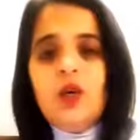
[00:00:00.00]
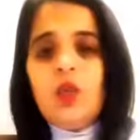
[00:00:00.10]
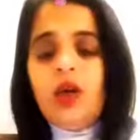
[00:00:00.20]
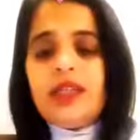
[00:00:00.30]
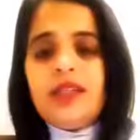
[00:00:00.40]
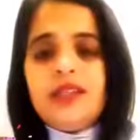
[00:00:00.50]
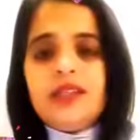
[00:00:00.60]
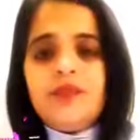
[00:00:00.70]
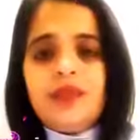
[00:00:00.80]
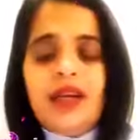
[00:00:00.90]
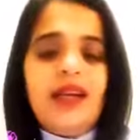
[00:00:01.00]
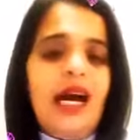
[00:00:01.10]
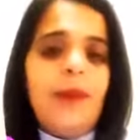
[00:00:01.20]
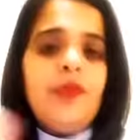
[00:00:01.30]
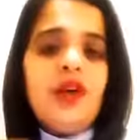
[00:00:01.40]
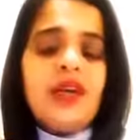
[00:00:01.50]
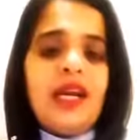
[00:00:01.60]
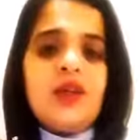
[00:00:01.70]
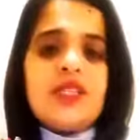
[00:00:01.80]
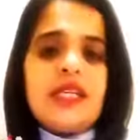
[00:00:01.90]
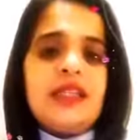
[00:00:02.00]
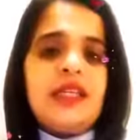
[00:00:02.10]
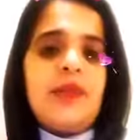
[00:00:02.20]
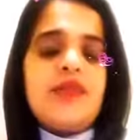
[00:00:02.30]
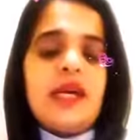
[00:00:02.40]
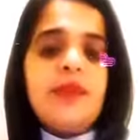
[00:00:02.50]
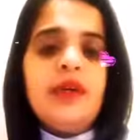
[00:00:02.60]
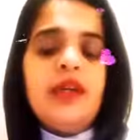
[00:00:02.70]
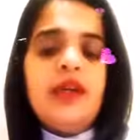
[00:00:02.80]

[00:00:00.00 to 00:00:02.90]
What are the, and I'm not trying to say that I'm some,